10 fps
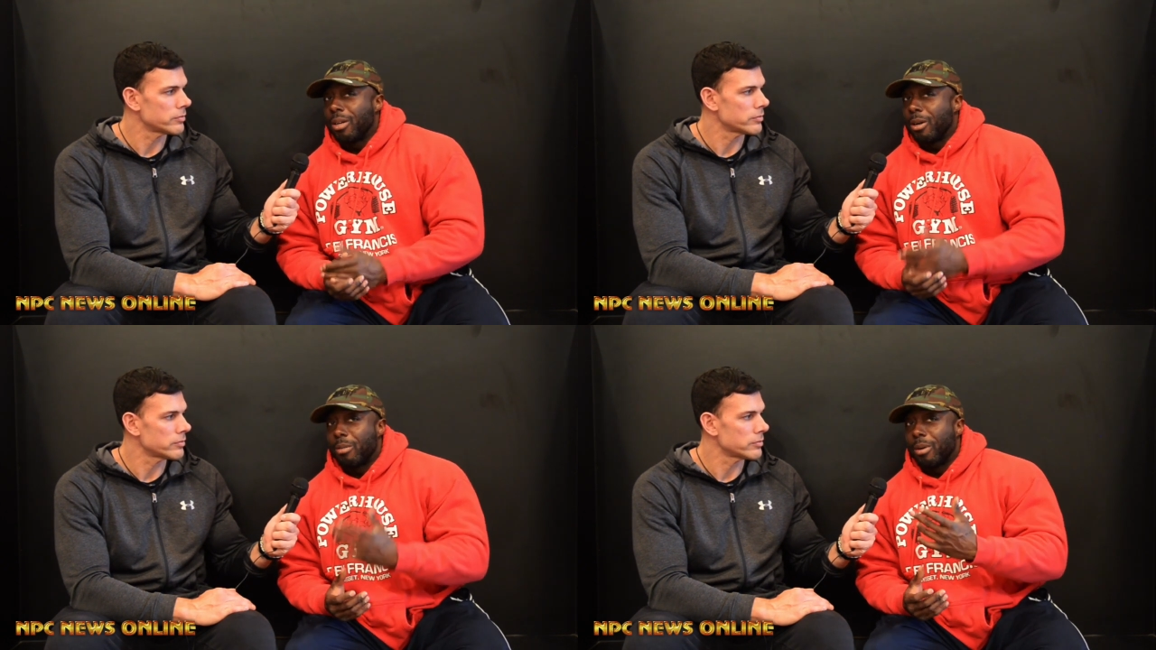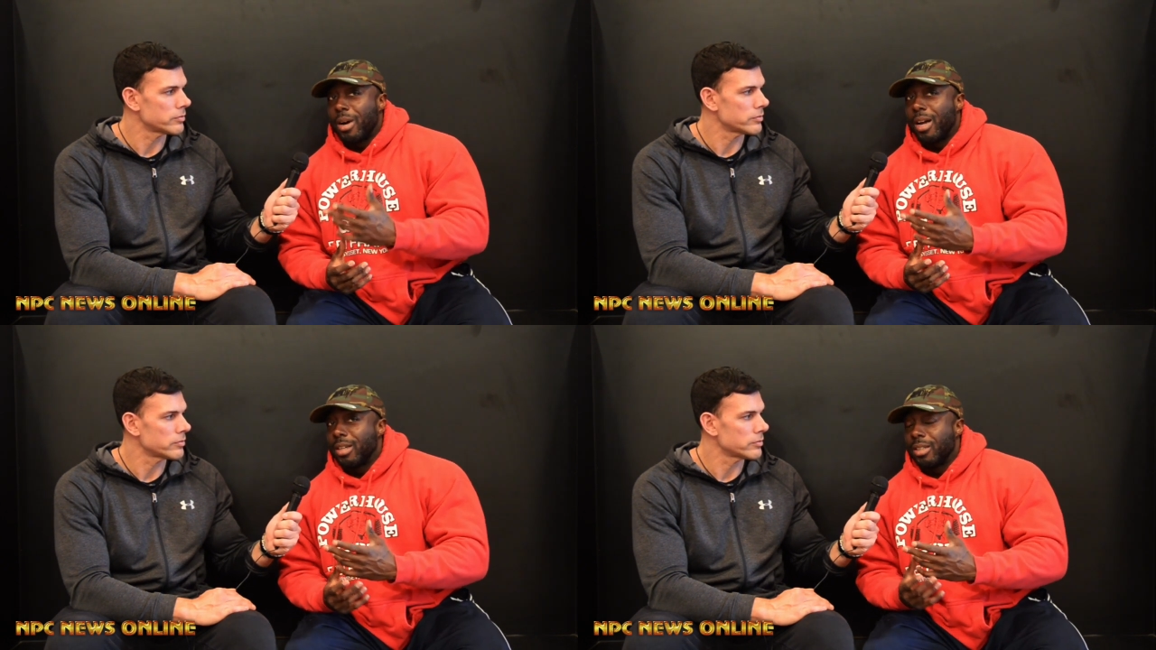Speaker 1: You know, my
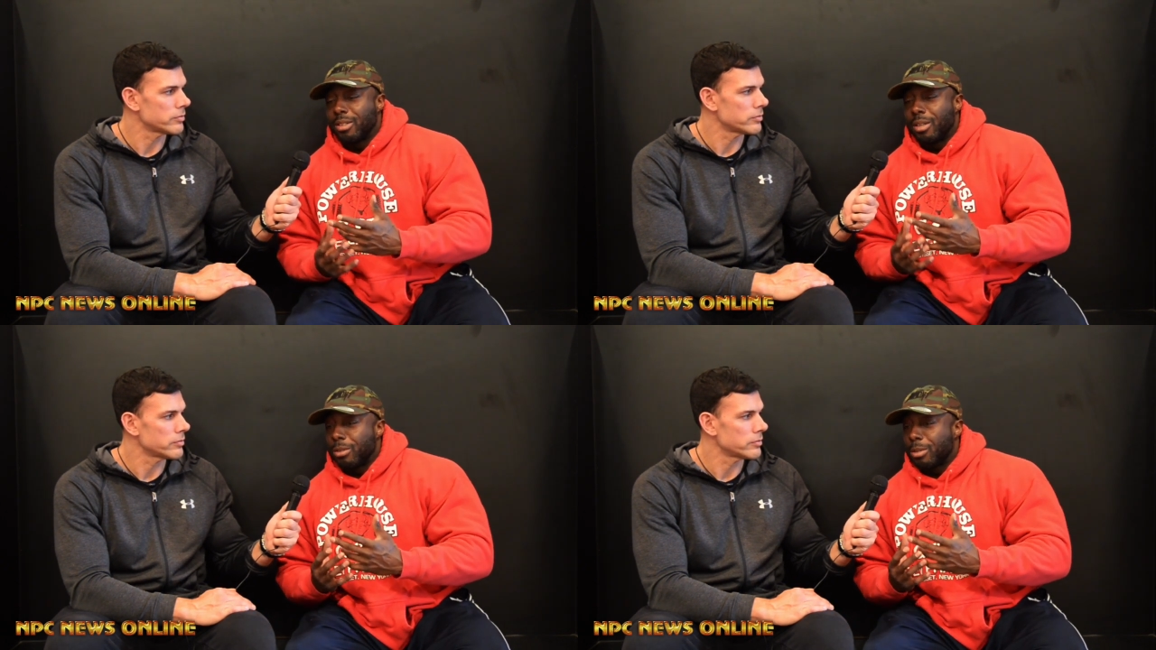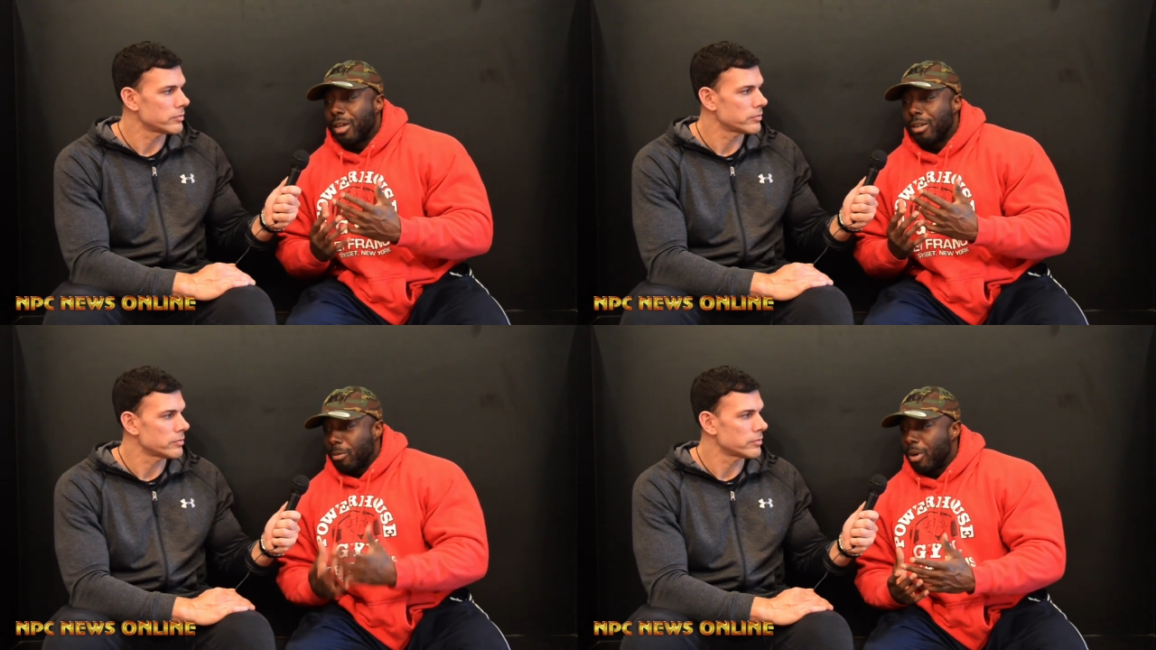body is
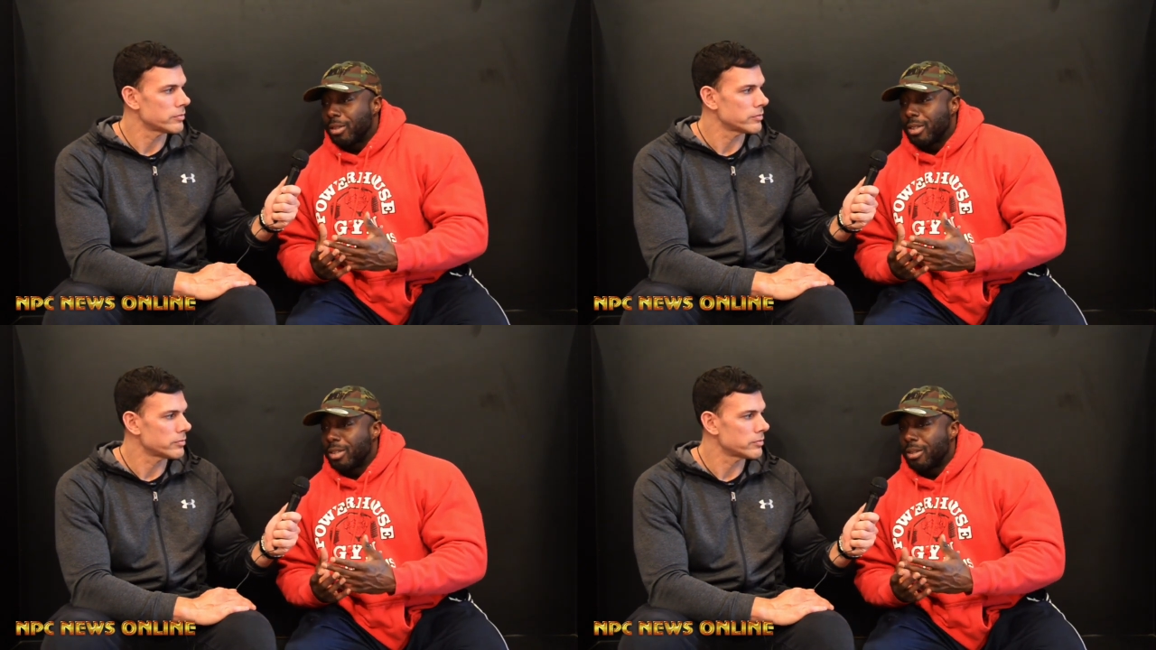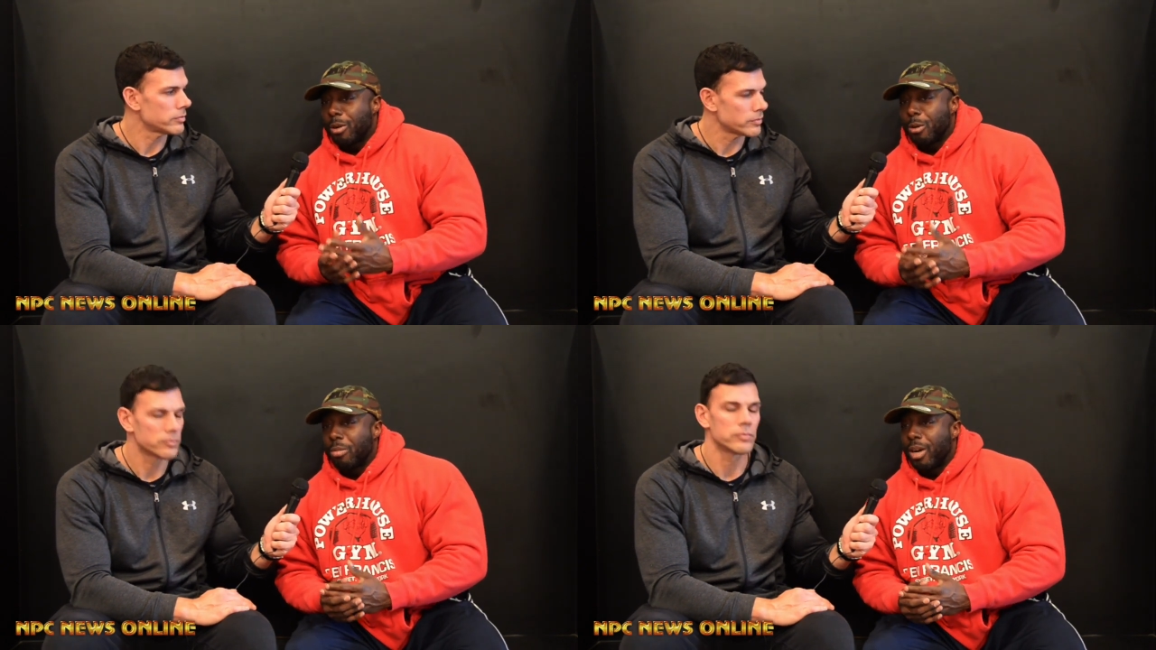responding well to this
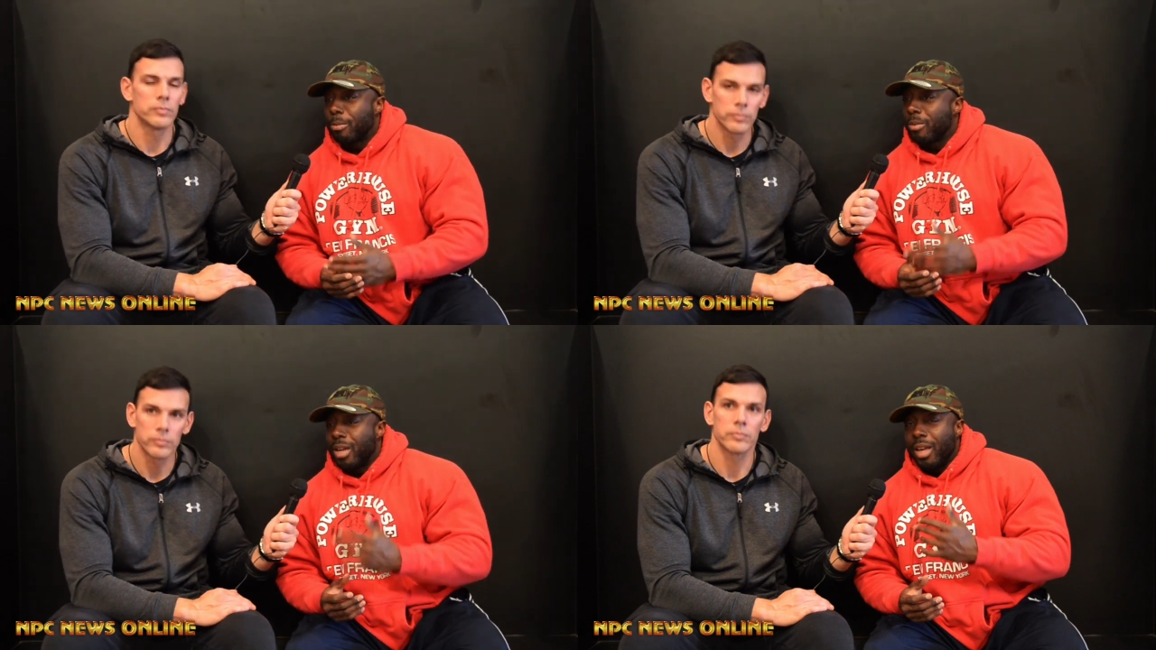Arnold prep,